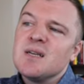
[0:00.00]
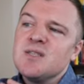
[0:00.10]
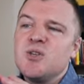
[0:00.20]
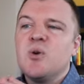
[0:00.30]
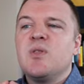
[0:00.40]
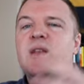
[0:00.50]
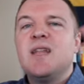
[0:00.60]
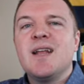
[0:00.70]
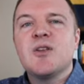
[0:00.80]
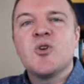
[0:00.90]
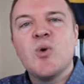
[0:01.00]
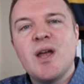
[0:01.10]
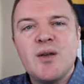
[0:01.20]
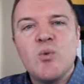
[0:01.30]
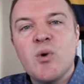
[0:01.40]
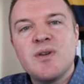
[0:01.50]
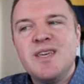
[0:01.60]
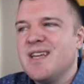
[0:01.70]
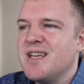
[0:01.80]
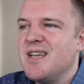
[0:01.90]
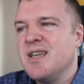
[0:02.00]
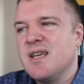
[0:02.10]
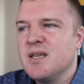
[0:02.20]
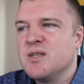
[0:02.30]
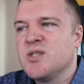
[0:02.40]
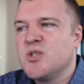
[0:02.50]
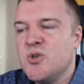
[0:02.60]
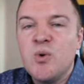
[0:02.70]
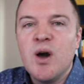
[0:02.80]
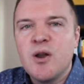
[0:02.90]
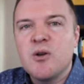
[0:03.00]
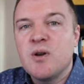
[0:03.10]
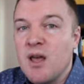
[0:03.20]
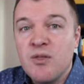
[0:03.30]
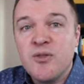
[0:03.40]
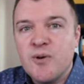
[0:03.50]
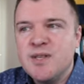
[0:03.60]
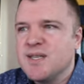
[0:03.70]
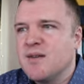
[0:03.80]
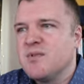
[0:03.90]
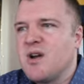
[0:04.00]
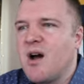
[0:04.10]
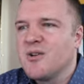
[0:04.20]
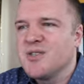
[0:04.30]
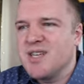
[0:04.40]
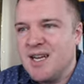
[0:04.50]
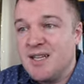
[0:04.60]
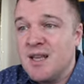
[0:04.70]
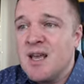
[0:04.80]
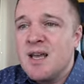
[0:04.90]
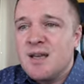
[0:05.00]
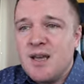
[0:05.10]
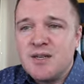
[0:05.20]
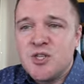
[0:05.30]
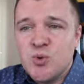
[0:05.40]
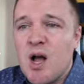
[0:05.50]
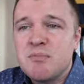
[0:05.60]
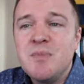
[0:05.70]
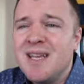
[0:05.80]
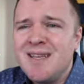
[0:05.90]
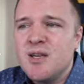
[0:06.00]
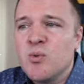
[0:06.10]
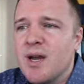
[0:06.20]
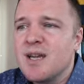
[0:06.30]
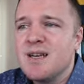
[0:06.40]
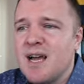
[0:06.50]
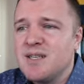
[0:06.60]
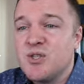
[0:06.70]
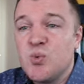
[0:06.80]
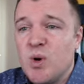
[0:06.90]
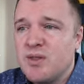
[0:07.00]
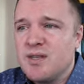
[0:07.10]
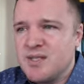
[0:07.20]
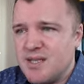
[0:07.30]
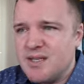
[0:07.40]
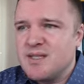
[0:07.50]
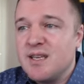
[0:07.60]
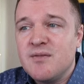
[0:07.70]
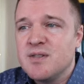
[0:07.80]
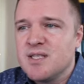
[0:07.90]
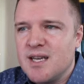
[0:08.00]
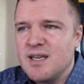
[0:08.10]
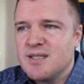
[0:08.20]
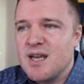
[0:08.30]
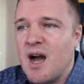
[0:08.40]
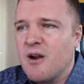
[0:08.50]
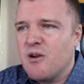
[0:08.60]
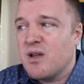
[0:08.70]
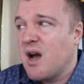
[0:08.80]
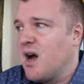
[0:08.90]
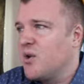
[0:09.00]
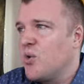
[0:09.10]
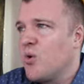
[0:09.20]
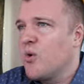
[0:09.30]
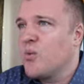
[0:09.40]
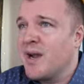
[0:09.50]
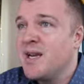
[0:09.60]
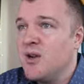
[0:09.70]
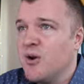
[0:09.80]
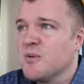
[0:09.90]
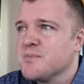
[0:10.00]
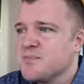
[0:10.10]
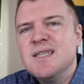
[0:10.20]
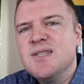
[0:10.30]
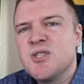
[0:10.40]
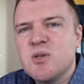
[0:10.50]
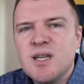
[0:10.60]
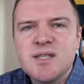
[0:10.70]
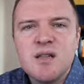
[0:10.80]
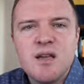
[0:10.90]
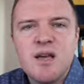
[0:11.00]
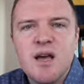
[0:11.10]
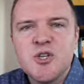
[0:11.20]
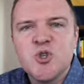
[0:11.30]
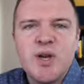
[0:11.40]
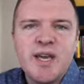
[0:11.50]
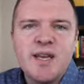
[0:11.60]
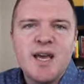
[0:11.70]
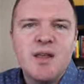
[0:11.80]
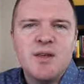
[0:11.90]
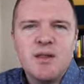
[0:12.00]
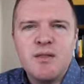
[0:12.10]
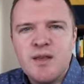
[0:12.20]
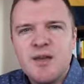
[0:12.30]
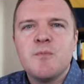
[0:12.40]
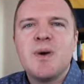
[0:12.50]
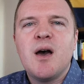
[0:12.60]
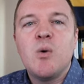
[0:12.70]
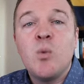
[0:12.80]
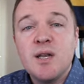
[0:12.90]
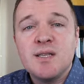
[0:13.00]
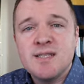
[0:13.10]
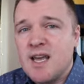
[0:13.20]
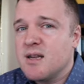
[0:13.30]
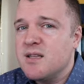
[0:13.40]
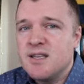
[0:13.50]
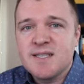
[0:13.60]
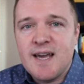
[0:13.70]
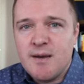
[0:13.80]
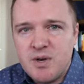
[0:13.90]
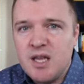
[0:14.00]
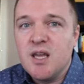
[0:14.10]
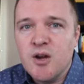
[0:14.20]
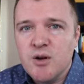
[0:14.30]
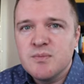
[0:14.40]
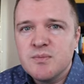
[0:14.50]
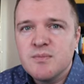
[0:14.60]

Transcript: So the net credit we're getting is $237. And it and Schwab immediately recognizes what this is. It even says Iron Condor right here. So let's click on trade and then think about what exactly is happening here.